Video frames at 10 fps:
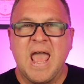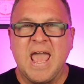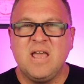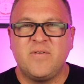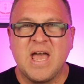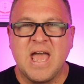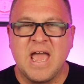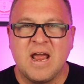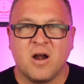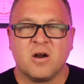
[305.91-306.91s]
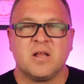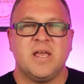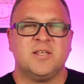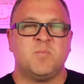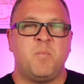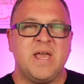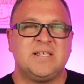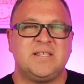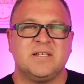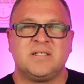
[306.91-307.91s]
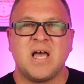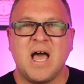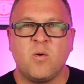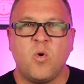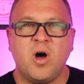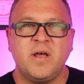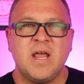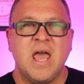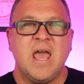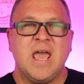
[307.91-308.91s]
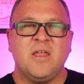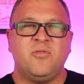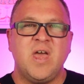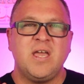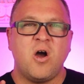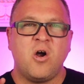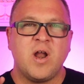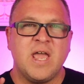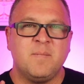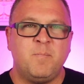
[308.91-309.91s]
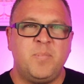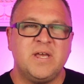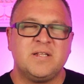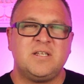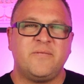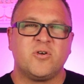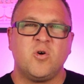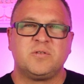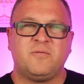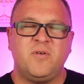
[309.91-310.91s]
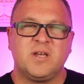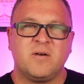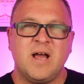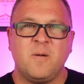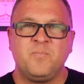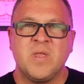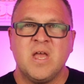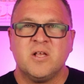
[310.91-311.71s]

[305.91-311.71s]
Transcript: EVA Air is based in Taiwan, and they are a bit difficult to figure out.